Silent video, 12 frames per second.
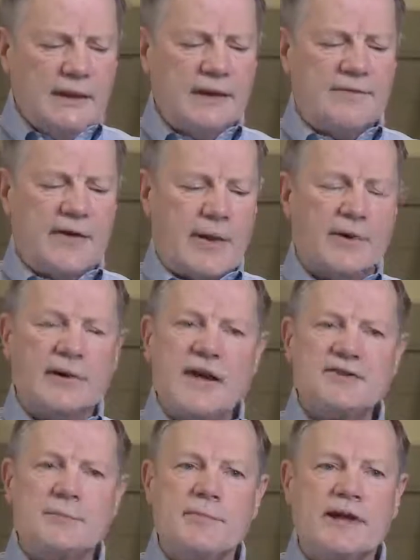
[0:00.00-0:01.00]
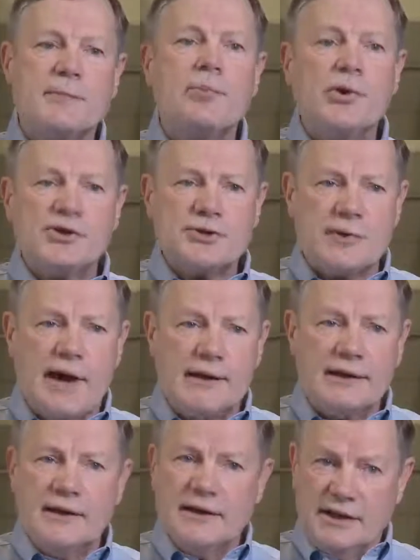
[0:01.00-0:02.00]
a fiberglass embedded push rod.
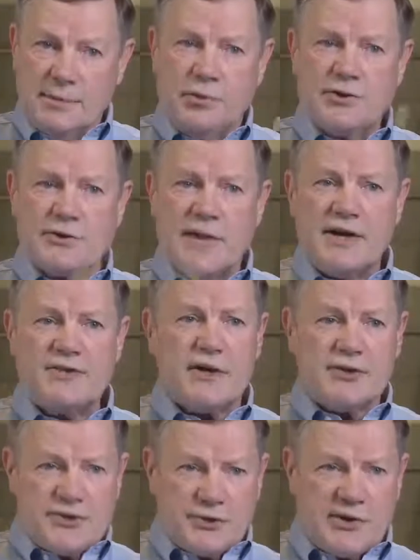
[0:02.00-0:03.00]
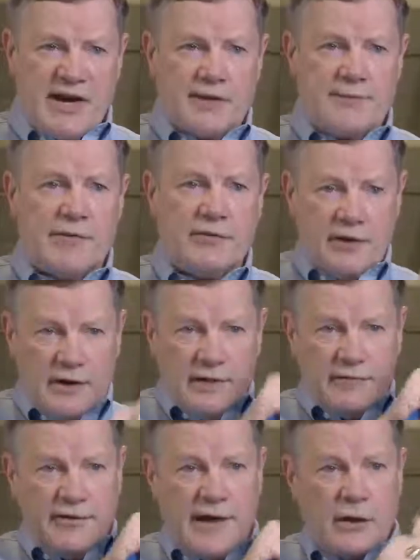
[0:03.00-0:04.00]
And the push rod is our strength member
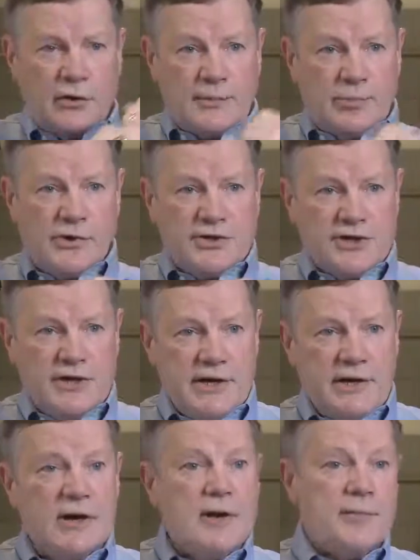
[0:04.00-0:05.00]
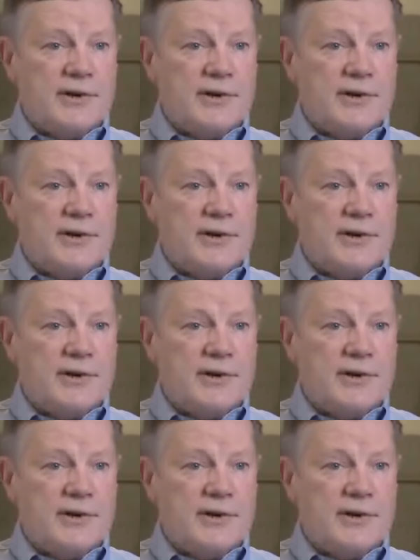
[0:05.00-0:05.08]
for not only pushing in,